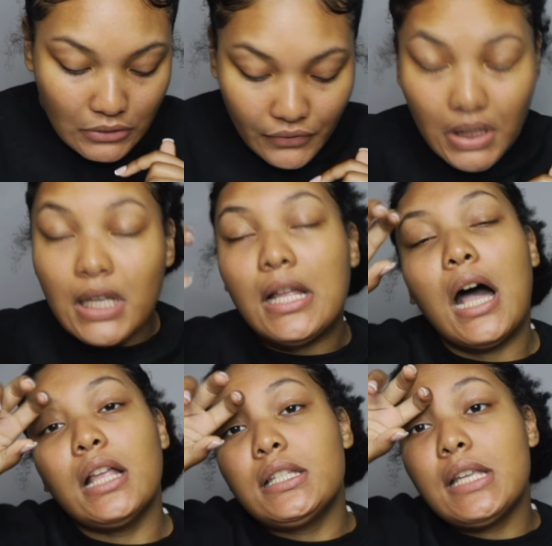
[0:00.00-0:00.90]
really good.
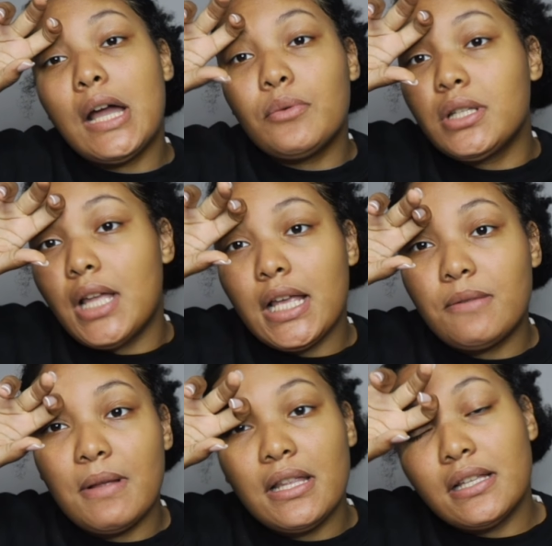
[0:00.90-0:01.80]
Honestly, I was not
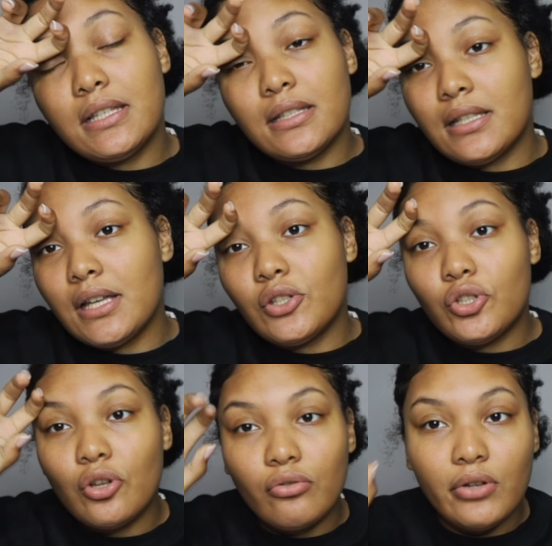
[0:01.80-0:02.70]
expecting it to taste
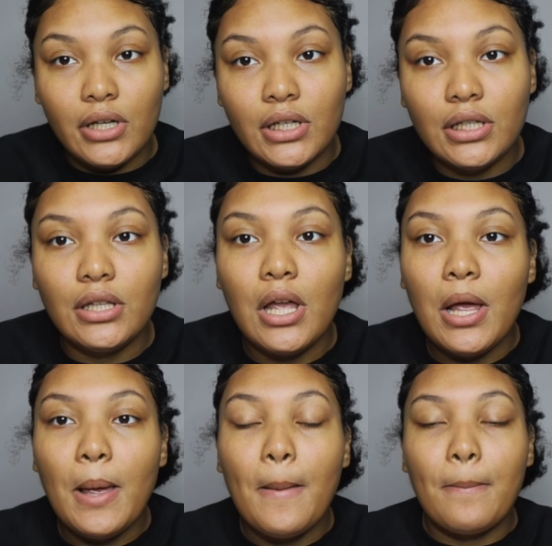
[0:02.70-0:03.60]
so good,
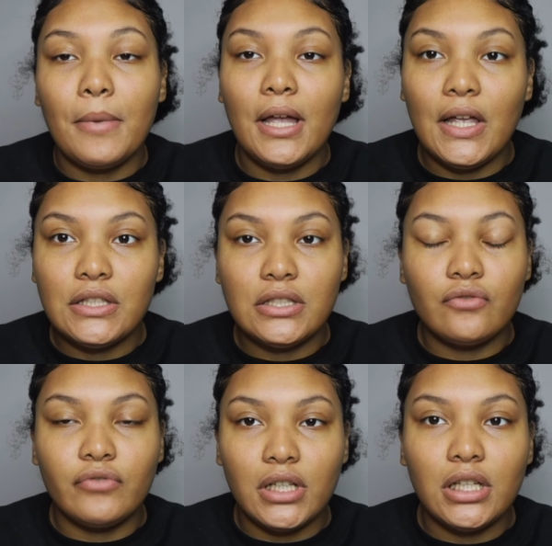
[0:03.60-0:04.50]
but it's
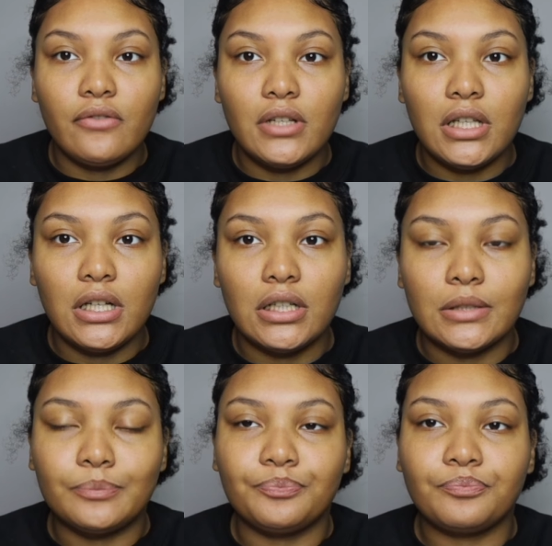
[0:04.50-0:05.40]
really, really good.
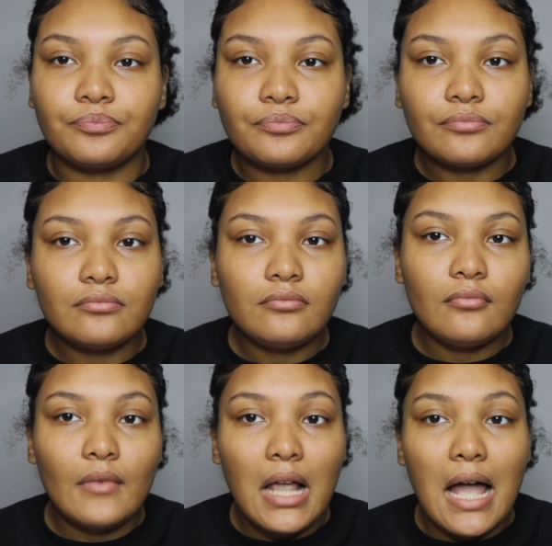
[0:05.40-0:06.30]

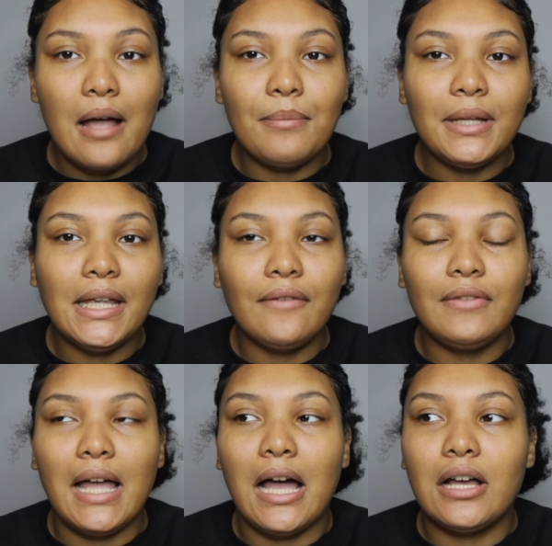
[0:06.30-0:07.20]
I'm gonna give
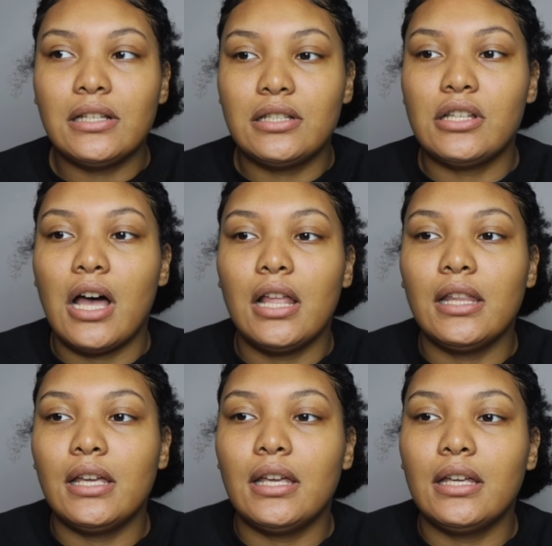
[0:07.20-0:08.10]
that a
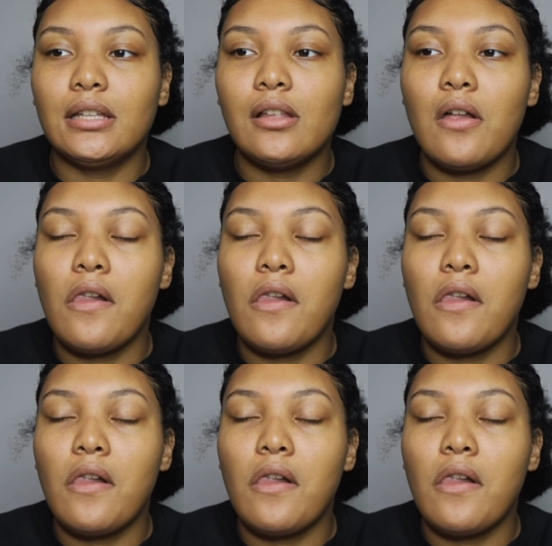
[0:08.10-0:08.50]
solid...